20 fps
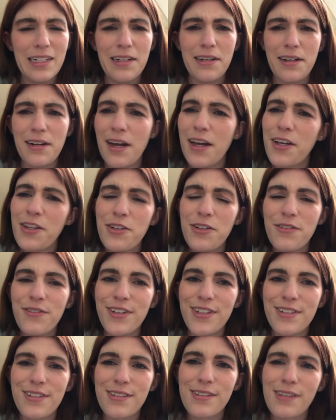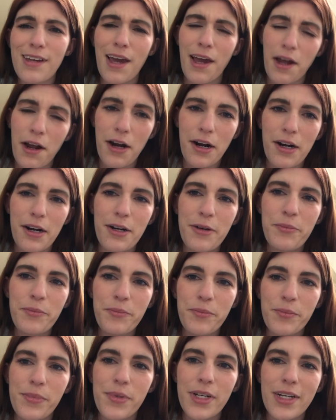Neither of us care,
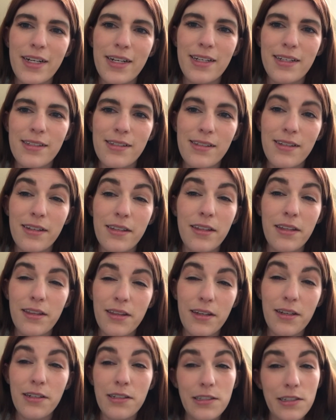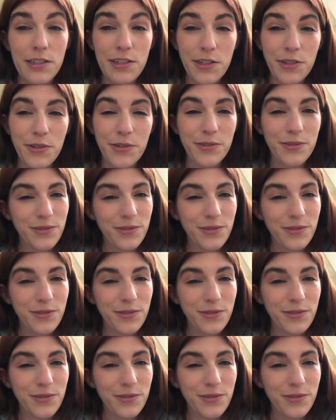but it's like the thing to do,